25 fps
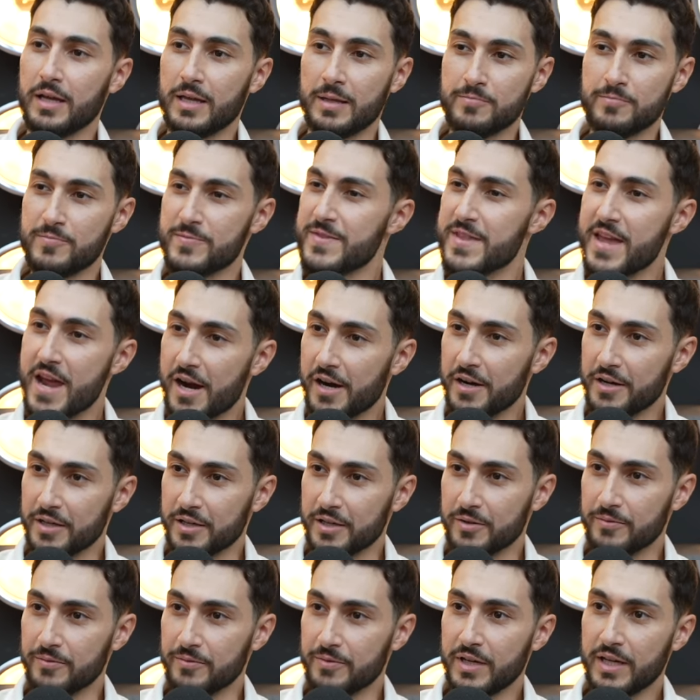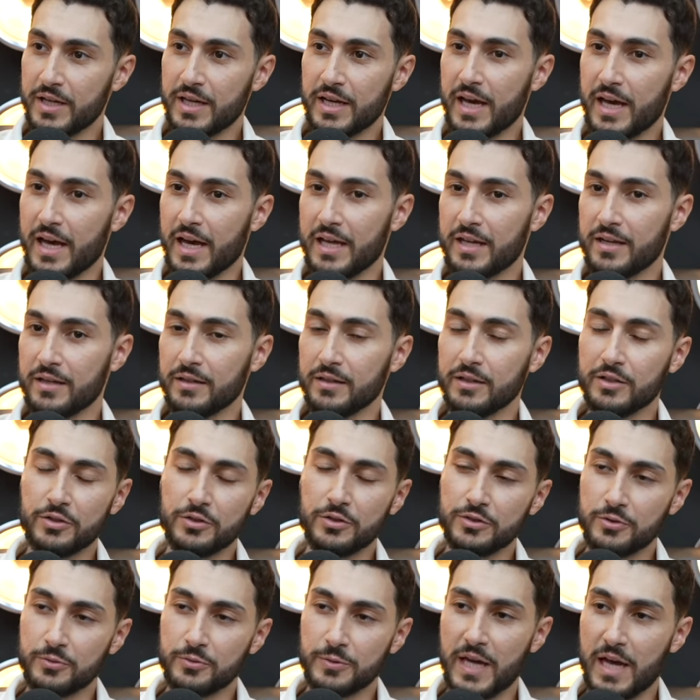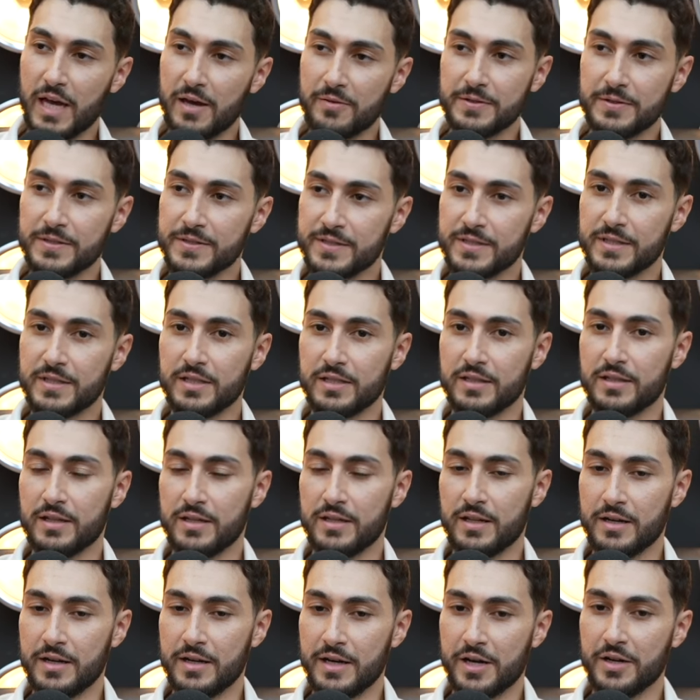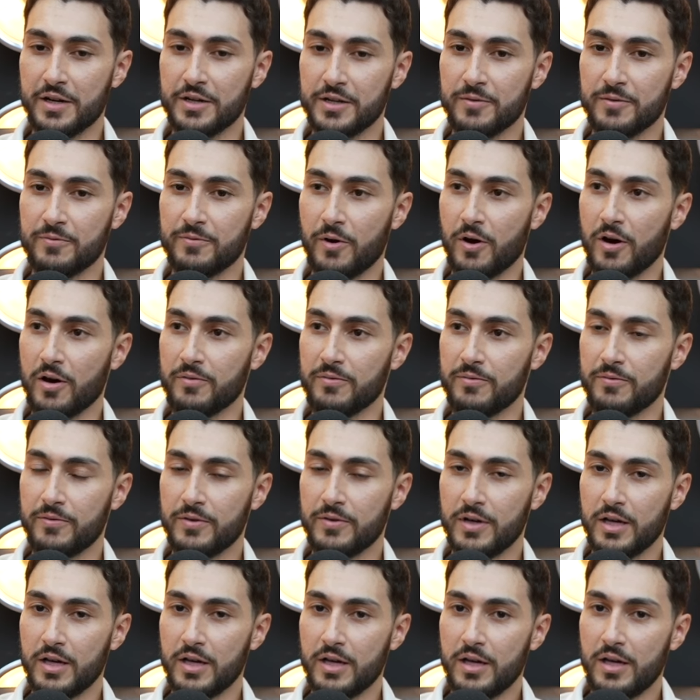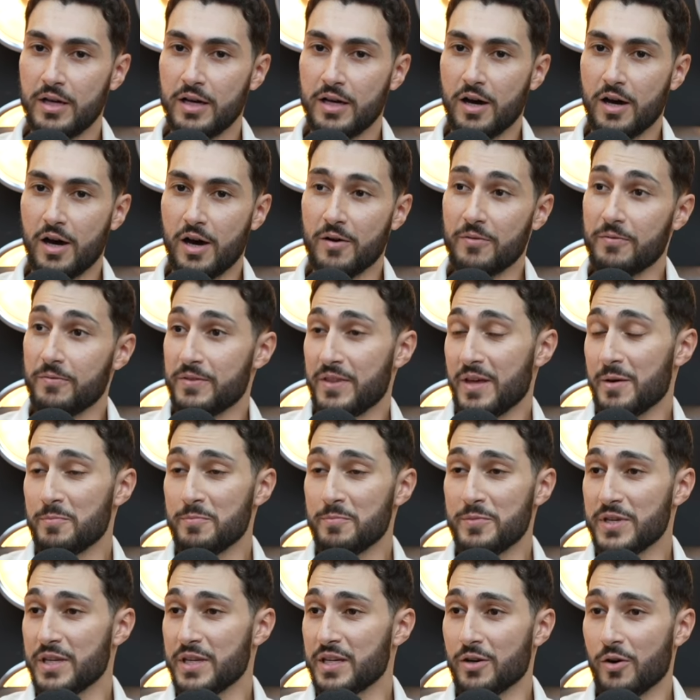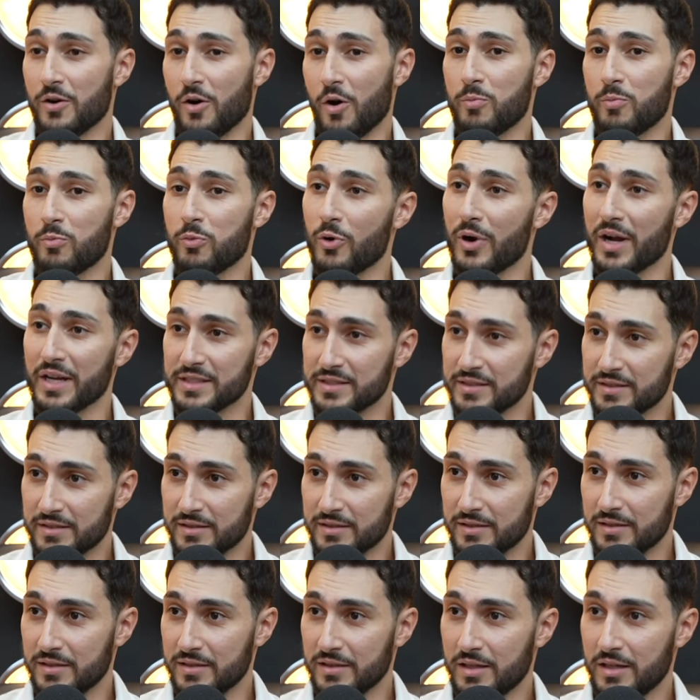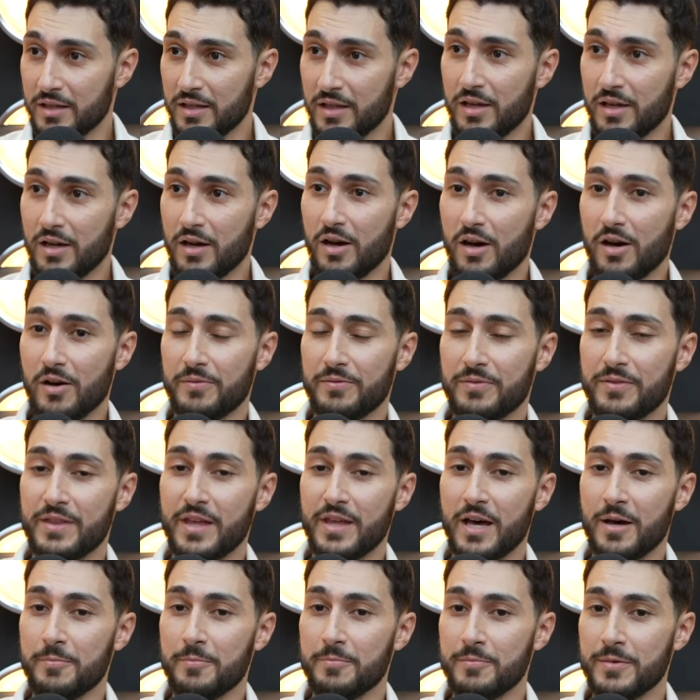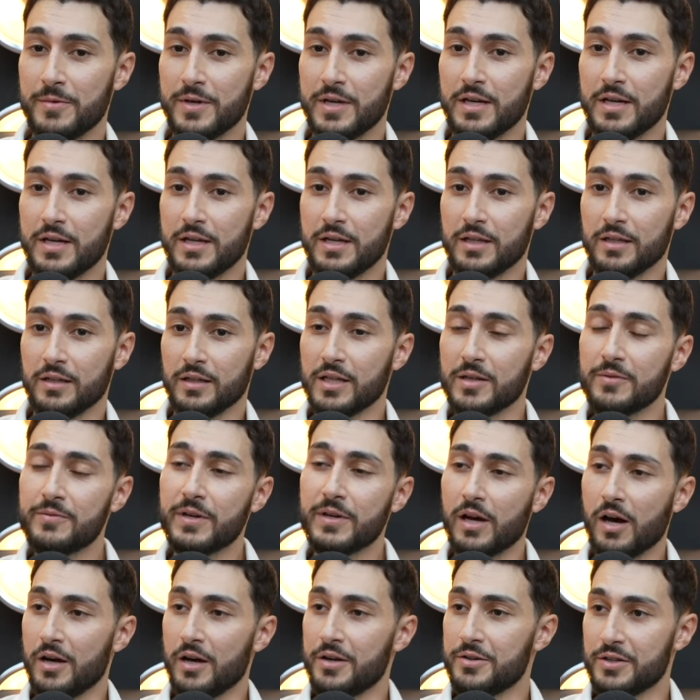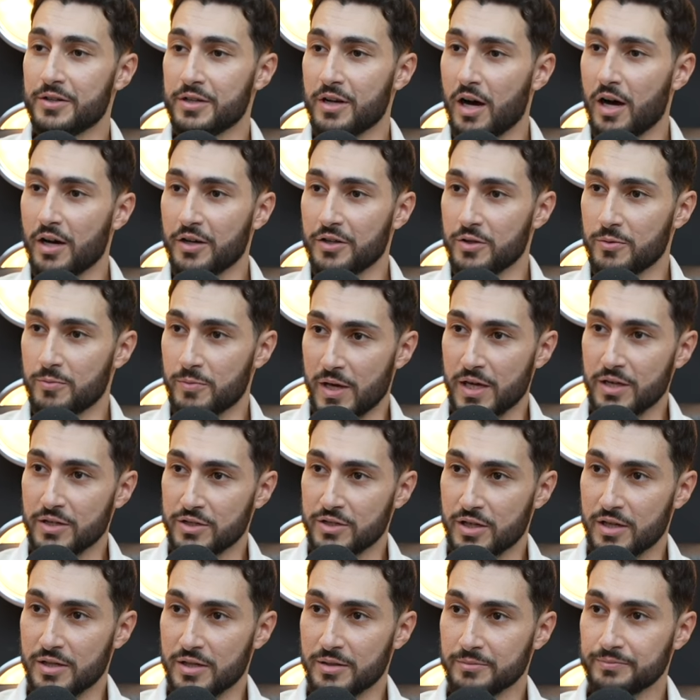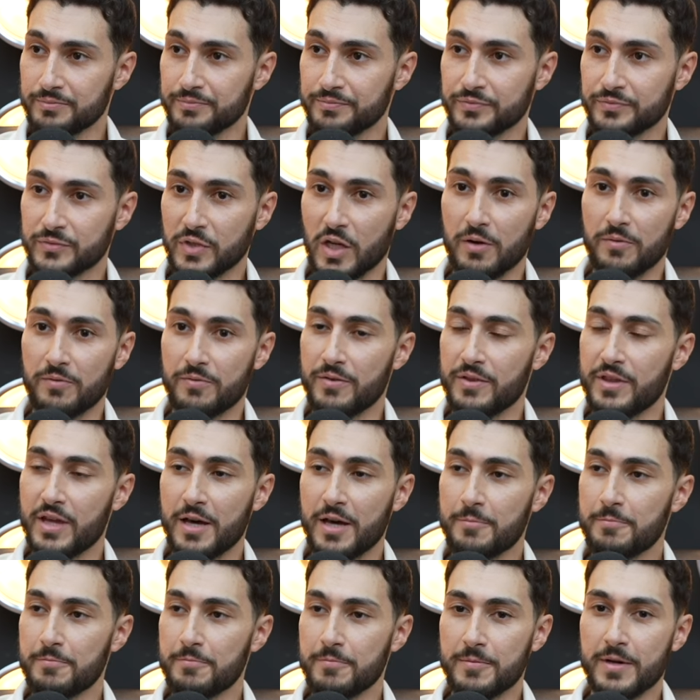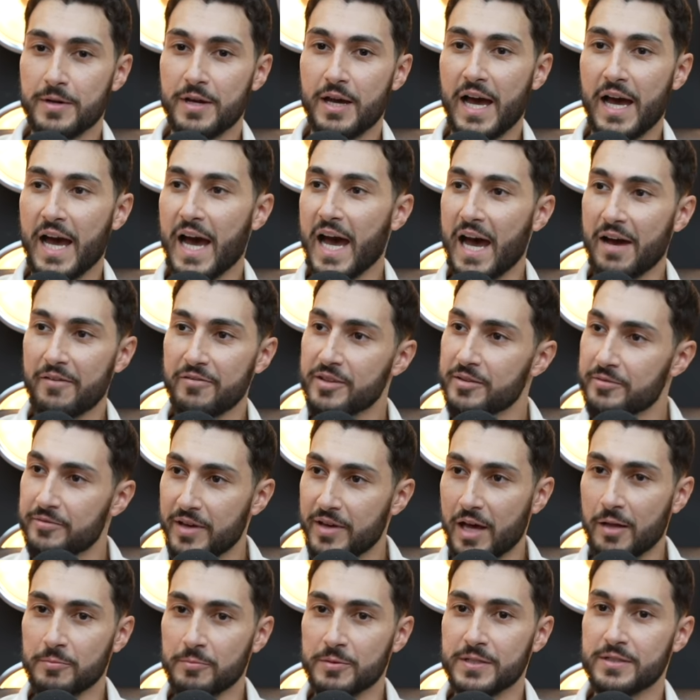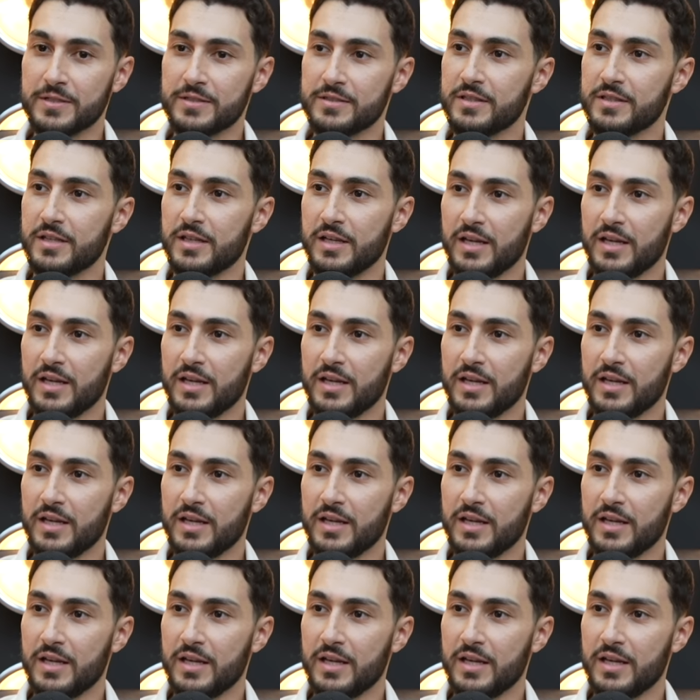narrative and little do we ever see that the narrative of of them being oppressed, of them living under an occupation, of them having families.